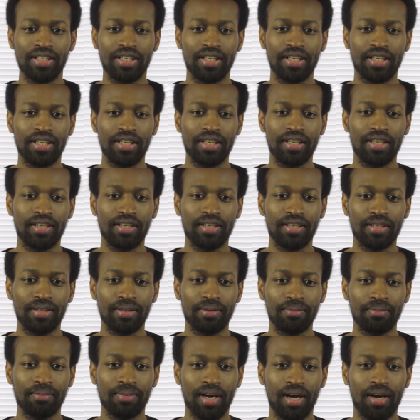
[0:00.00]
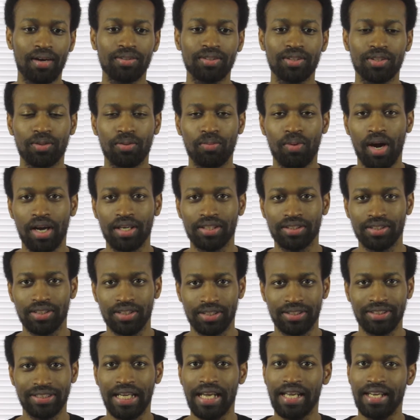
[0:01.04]
And uh, I also watch
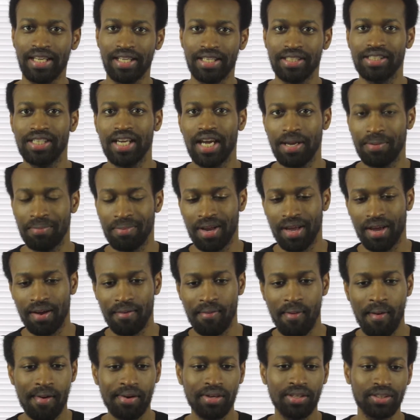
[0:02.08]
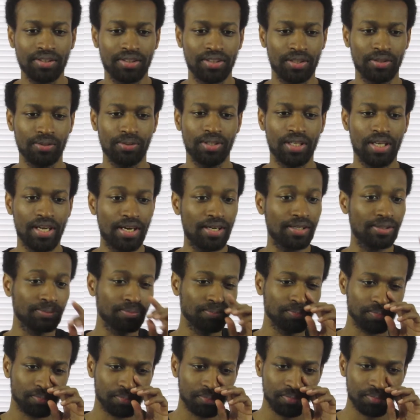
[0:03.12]
uh, seinen type now, so yeah.
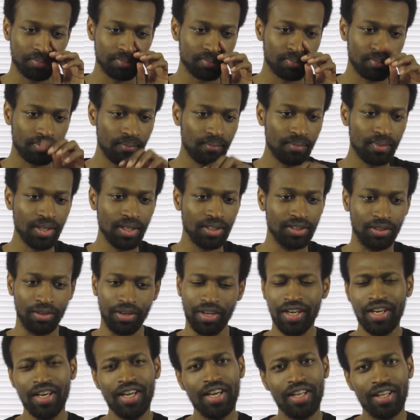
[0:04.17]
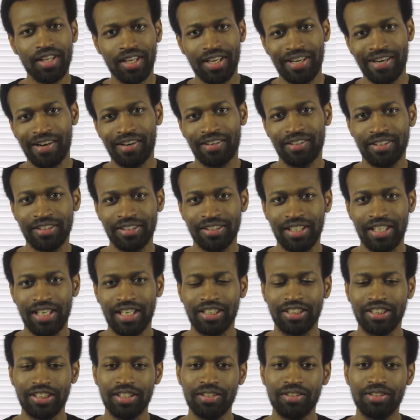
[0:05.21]
So any other characters that
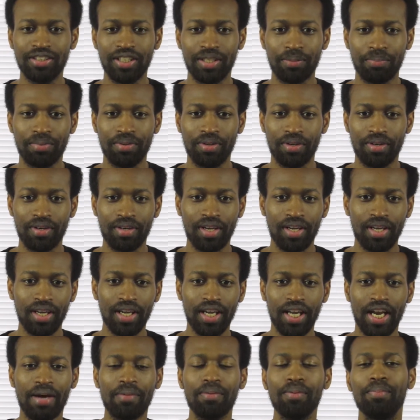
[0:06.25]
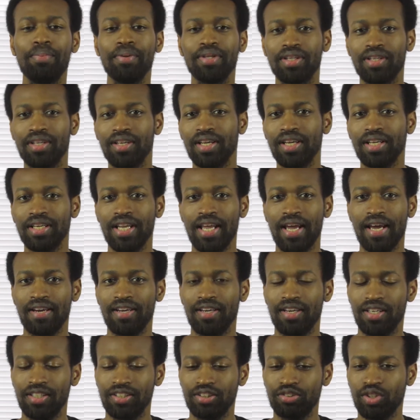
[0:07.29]
it shows up here, and I will put the link
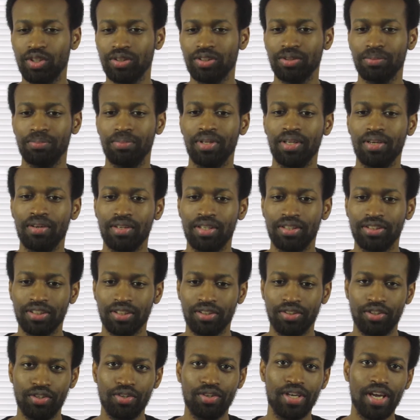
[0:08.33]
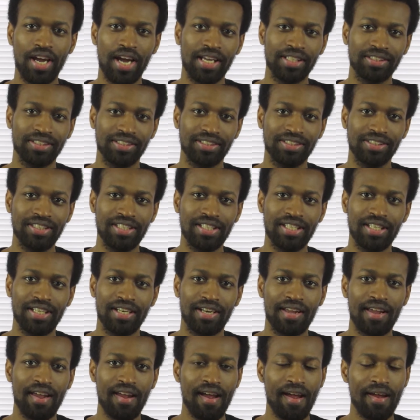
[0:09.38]
down in the description below so you guys can see
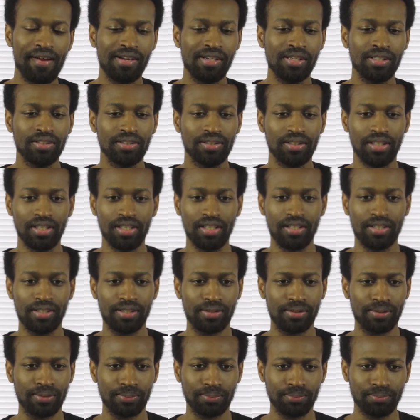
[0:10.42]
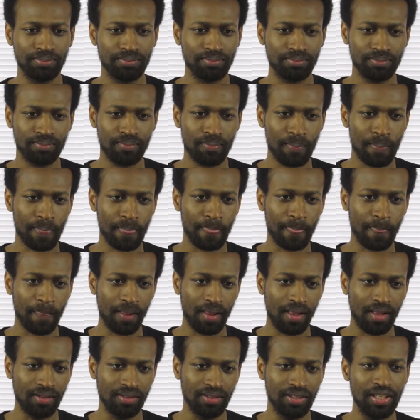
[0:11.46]
it. And uh,
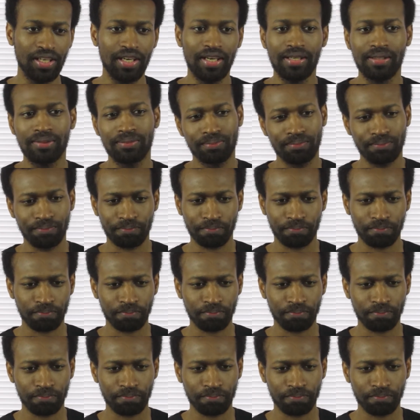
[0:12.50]
yeah,